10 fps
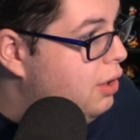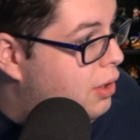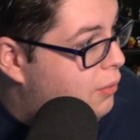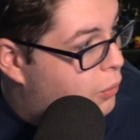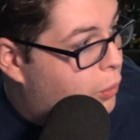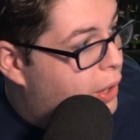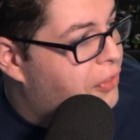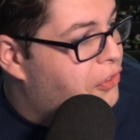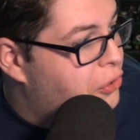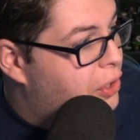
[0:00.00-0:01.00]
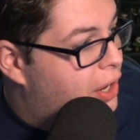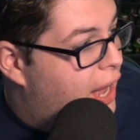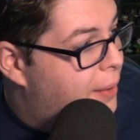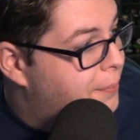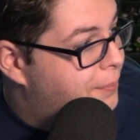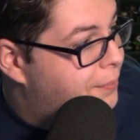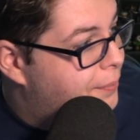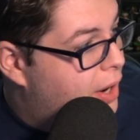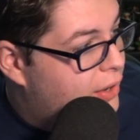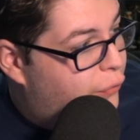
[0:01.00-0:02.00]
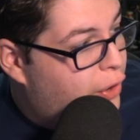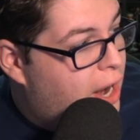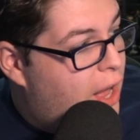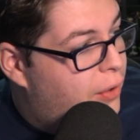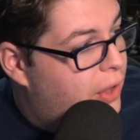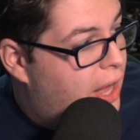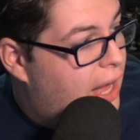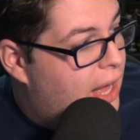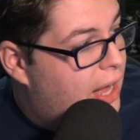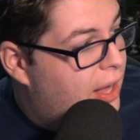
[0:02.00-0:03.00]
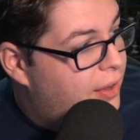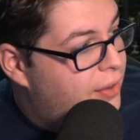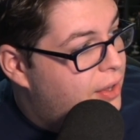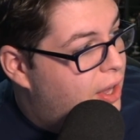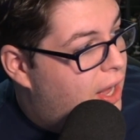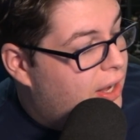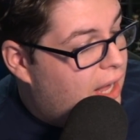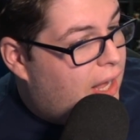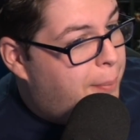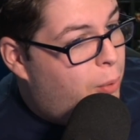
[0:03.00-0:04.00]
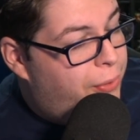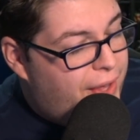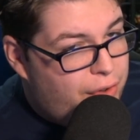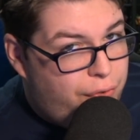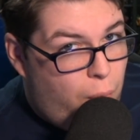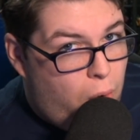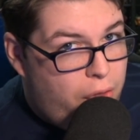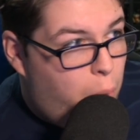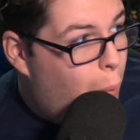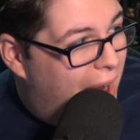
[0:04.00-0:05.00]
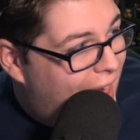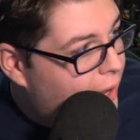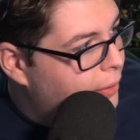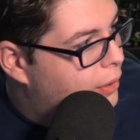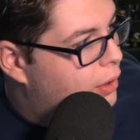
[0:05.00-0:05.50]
What do I have to do today? I have to figure out a couple things for the wedding.